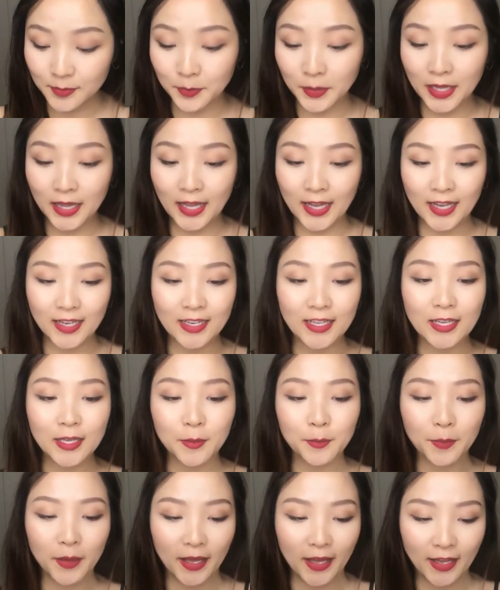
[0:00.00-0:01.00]

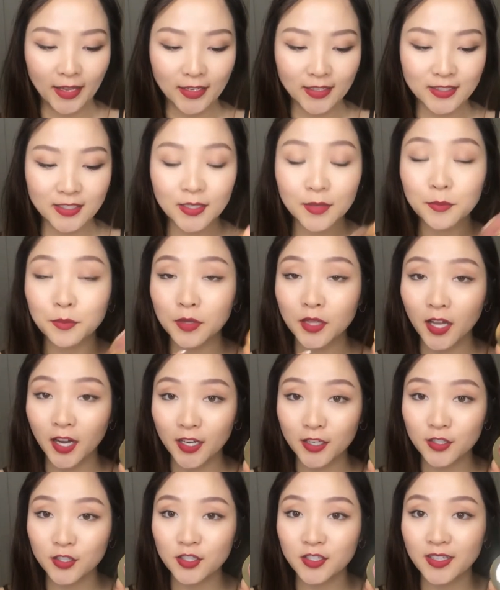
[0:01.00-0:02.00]
Milani Baked
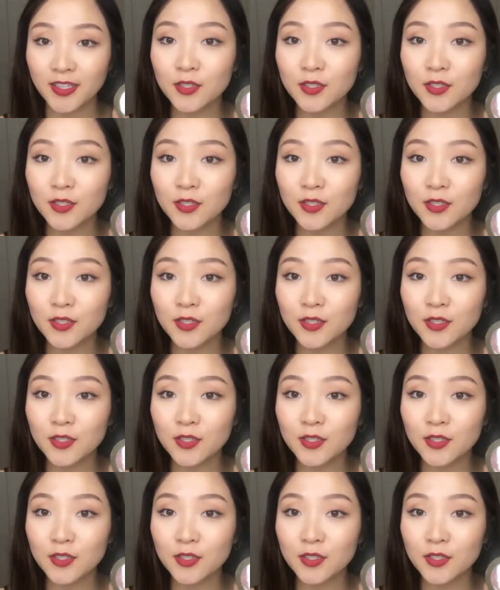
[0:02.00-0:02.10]
Blush.